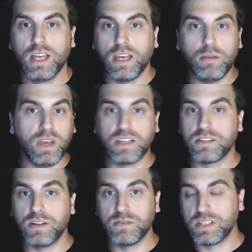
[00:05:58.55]
It makes
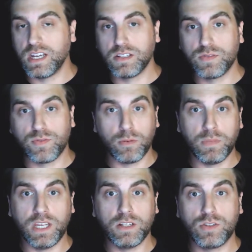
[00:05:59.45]
no sense for
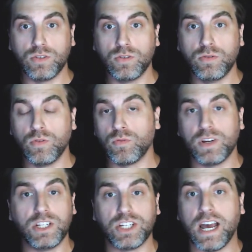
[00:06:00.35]
me to
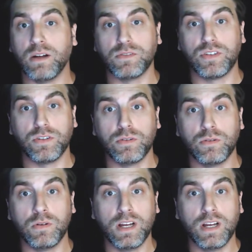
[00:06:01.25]
reach out to